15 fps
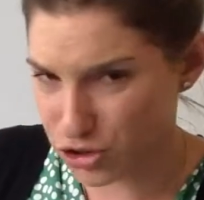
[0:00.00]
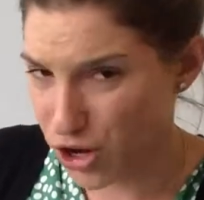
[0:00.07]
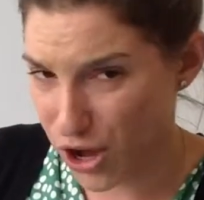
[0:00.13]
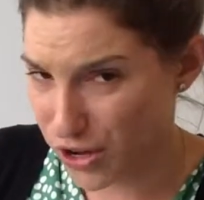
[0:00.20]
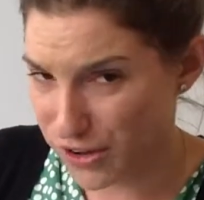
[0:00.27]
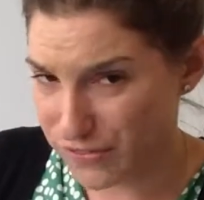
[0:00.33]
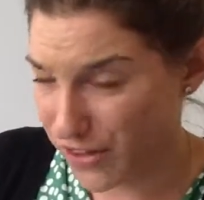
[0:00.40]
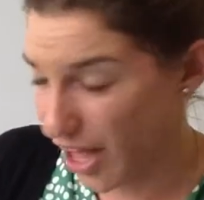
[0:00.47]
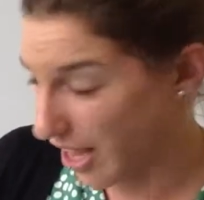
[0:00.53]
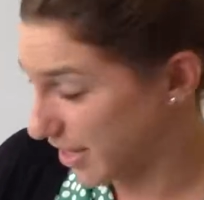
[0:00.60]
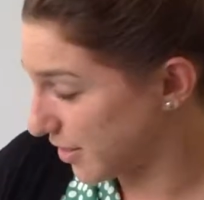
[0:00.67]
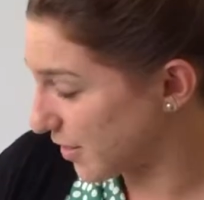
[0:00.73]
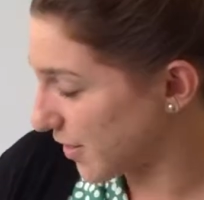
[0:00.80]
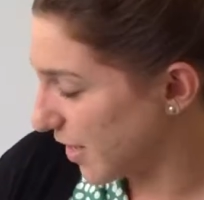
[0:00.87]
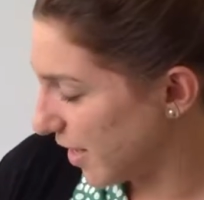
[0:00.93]
of ice
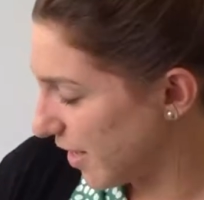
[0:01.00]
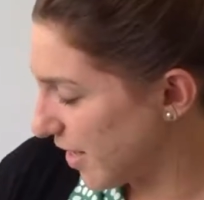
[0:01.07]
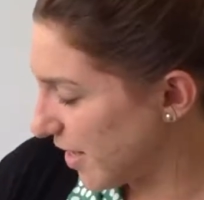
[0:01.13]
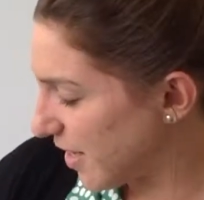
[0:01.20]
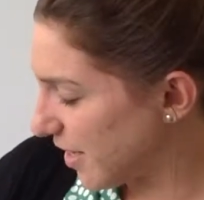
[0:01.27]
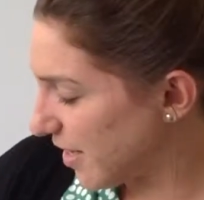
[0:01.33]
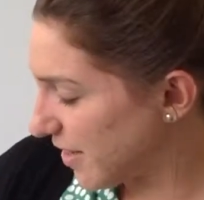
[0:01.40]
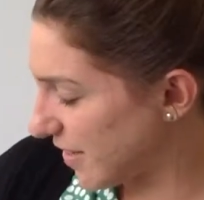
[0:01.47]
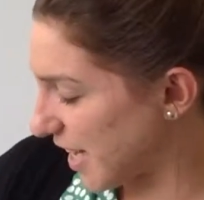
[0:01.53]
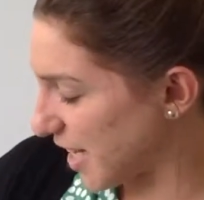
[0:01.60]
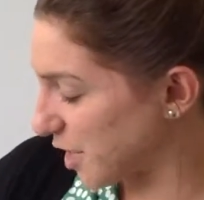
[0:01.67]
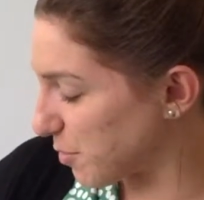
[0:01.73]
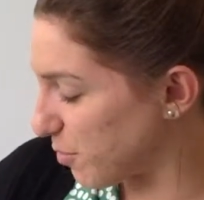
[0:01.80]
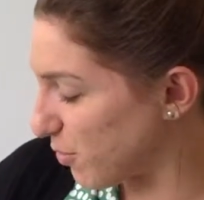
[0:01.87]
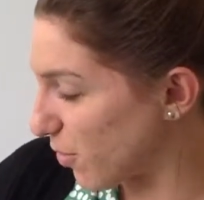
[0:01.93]
that
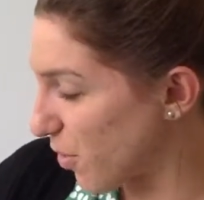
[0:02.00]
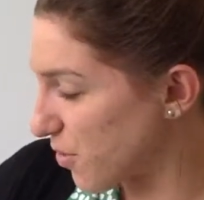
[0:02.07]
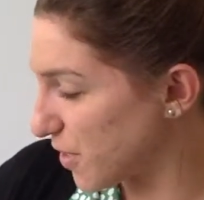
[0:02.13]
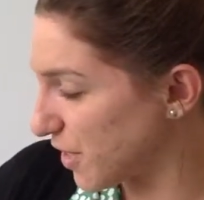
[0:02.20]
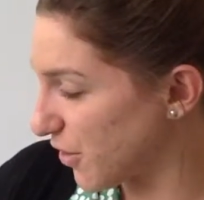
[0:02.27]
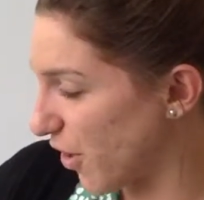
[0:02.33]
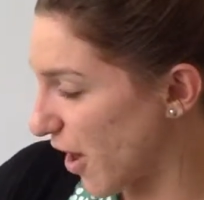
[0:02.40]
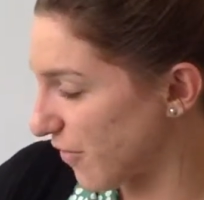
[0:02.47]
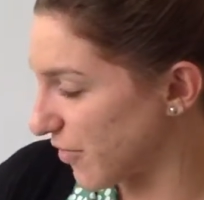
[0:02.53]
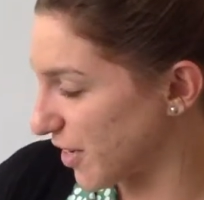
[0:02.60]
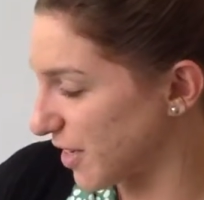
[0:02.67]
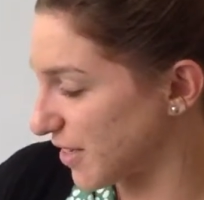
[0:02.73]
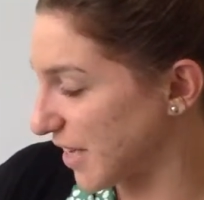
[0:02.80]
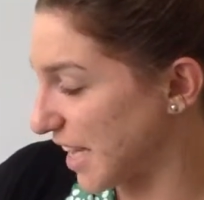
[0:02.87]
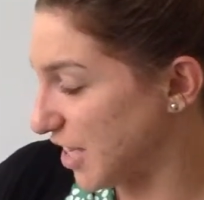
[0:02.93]
is broken off a
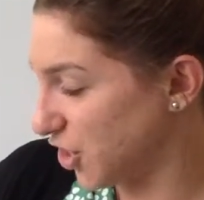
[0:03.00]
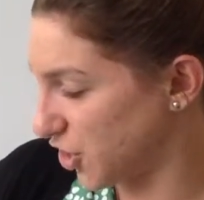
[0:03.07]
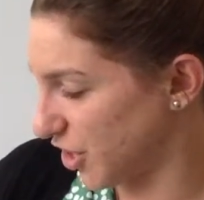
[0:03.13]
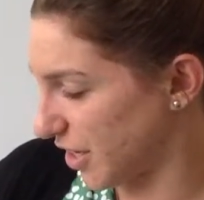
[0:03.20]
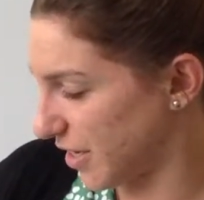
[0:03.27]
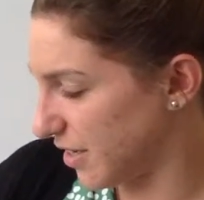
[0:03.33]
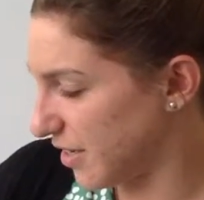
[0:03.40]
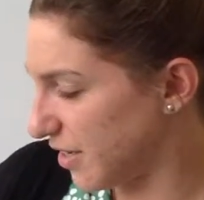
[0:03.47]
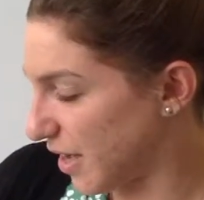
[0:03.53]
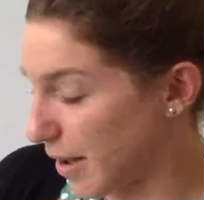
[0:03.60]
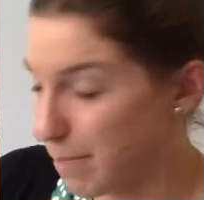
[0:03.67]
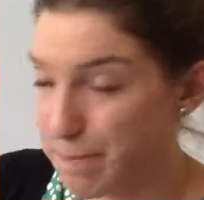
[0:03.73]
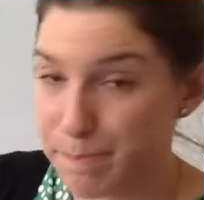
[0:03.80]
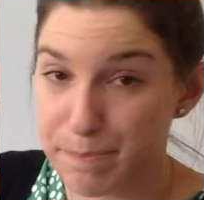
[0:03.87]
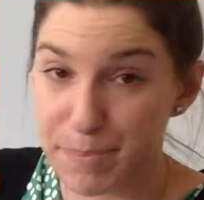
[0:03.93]
glacier,
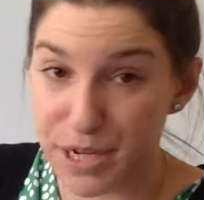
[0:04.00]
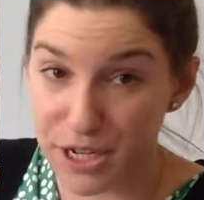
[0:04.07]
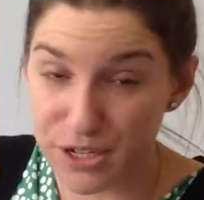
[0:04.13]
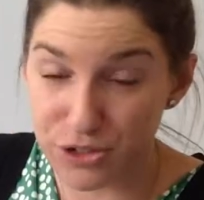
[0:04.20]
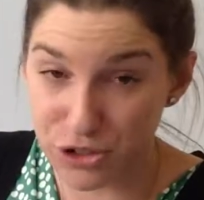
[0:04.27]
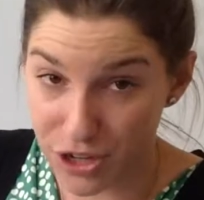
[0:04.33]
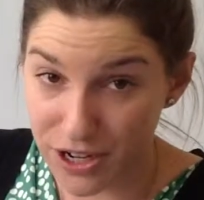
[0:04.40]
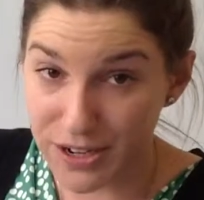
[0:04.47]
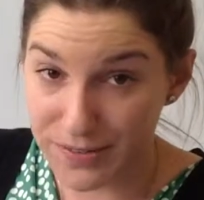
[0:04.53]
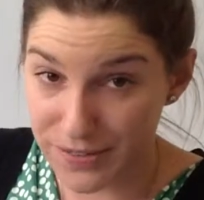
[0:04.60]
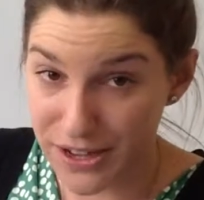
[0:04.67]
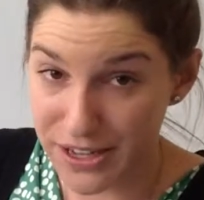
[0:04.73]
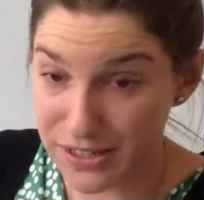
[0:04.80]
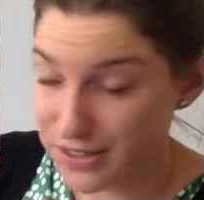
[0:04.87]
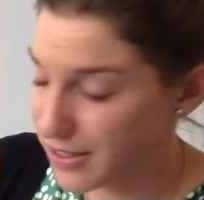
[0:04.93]
a bigger chunk
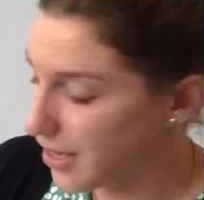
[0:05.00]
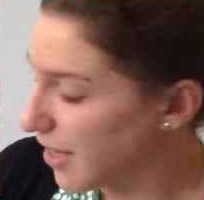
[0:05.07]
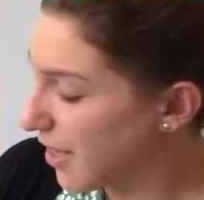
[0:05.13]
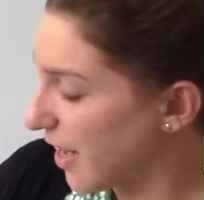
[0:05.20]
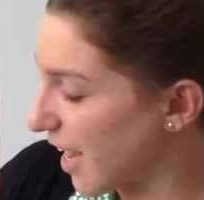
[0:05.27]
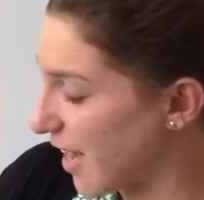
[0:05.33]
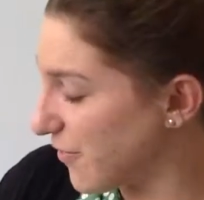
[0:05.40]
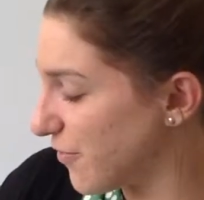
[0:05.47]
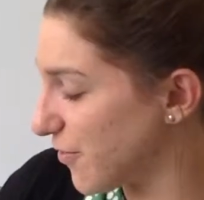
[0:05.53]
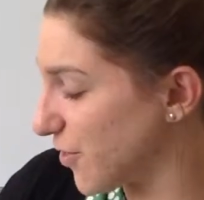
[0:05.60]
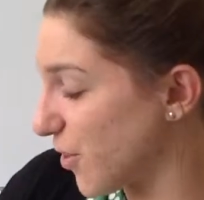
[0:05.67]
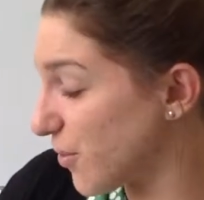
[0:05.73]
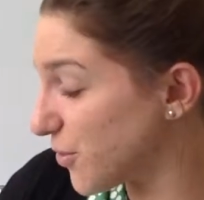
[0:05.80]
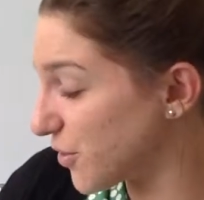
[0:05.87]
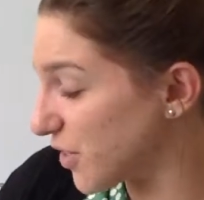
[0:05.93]
of ice, and
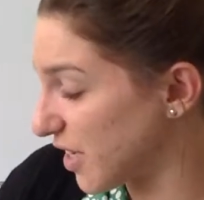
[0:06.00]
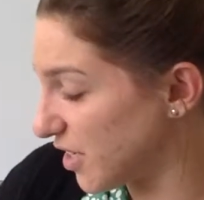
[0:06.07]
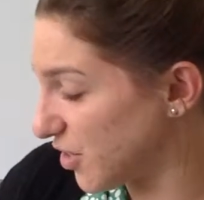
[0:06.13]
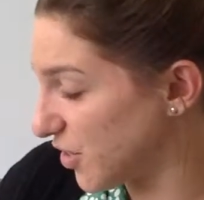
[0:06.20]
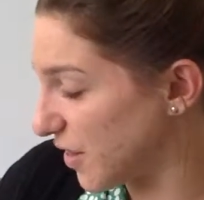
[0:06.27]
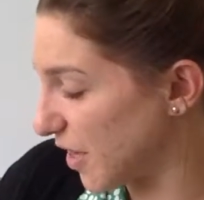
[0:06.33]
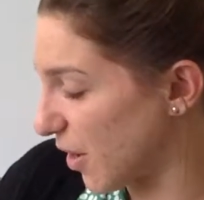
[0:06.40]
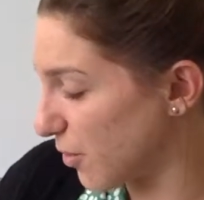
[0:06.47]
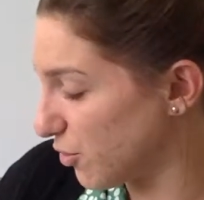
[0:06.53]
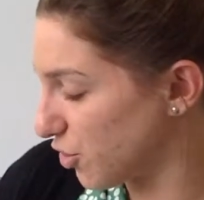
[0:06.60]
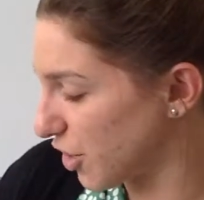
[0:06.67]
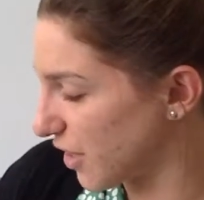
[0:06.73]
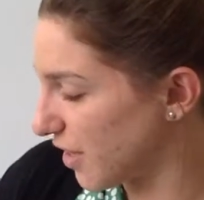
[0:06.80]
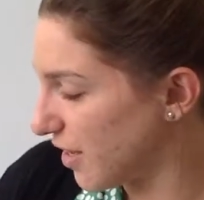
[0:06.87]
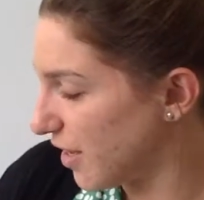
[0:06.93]
floats into the
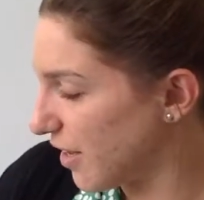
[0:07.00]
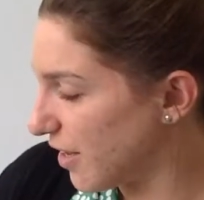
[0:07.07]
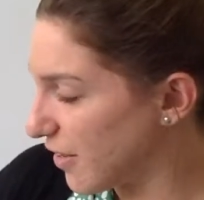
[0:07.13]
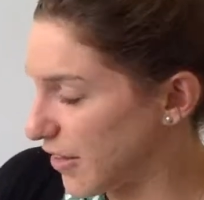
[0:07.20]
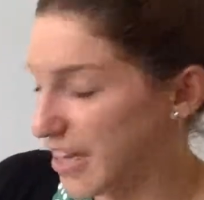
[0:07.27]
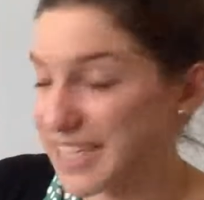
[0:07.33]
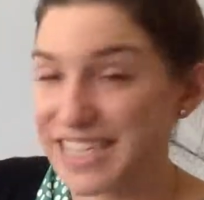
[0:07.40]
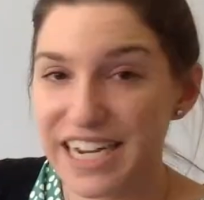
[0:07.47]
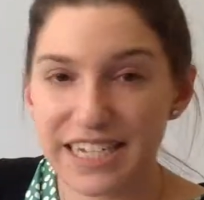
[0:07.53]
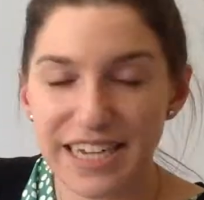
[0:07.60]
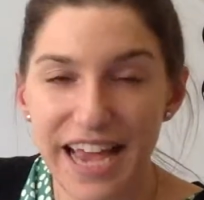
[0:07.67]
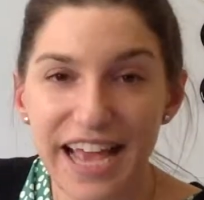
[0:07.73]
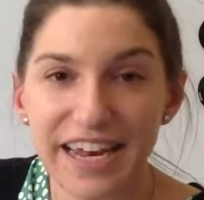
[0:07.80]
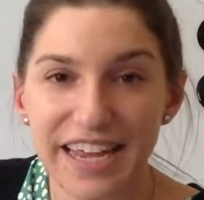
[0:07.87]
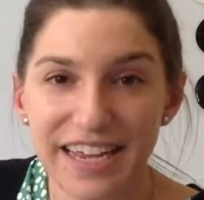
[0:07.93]
ocean like
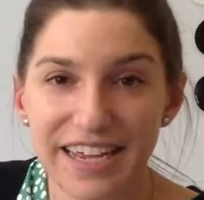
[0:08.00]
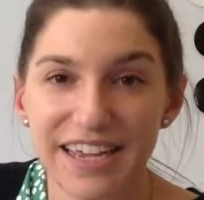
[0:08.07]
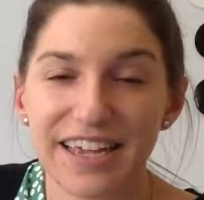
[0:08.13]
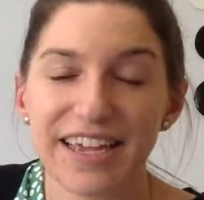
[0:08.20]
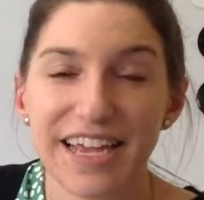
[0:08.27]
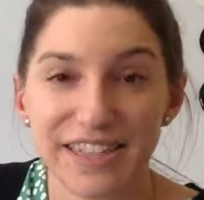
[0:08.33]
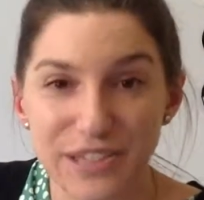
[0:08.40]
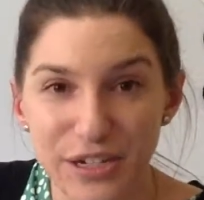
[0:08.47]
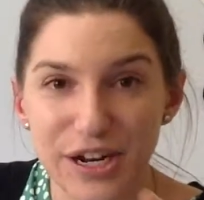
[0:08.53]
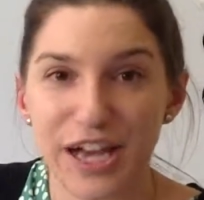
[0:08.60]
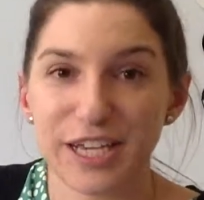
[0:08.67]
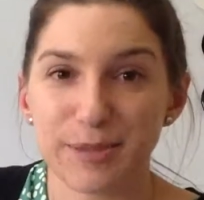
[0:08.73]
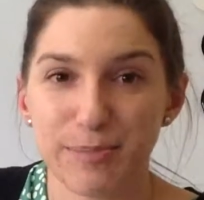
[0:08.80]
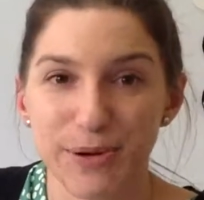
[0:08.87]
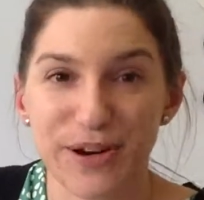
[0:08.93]
Titanic hits an
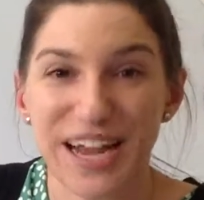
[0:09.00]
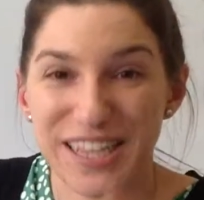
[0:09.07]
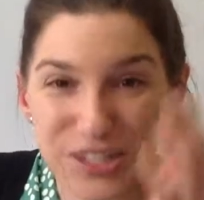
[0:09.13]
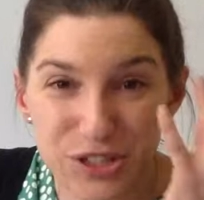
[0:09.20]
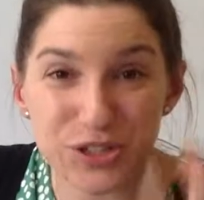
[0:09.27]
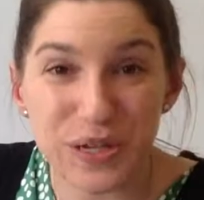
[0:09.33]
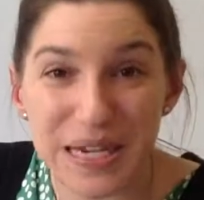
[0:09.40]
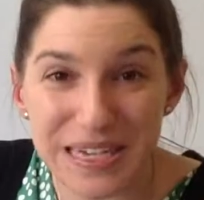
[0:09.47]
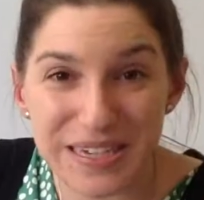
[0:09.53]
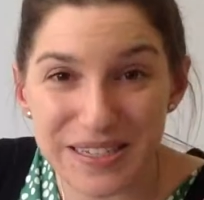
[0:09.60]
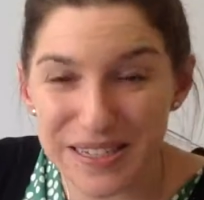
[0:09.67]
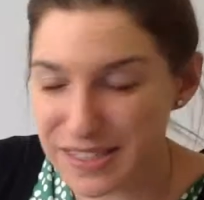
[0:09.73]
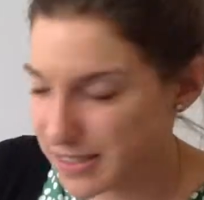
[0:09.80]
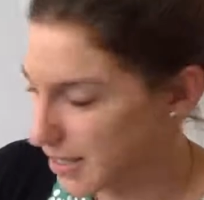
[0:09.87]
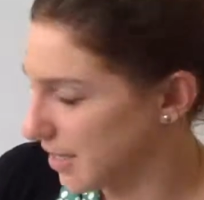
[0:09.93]
iceberg and
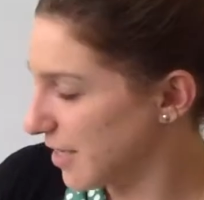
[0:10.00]
sinks.